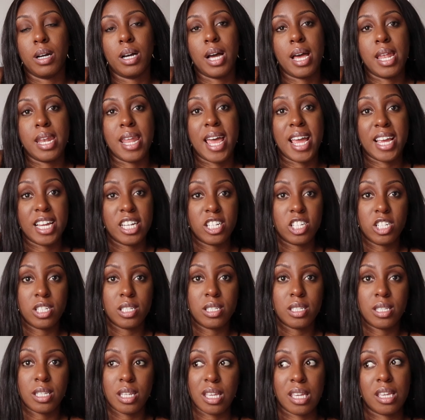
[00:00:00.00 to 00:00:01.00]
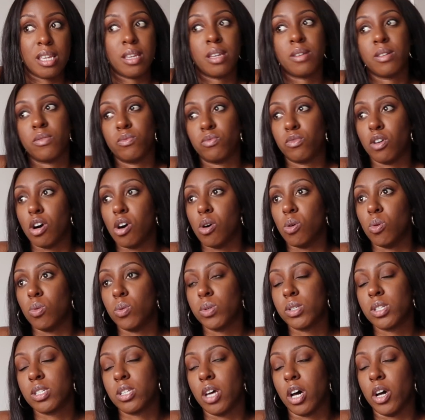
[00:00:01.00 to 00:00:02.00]
an agency
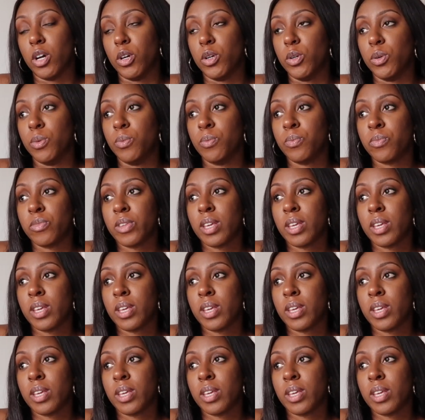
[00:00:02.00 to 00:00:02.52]
role. So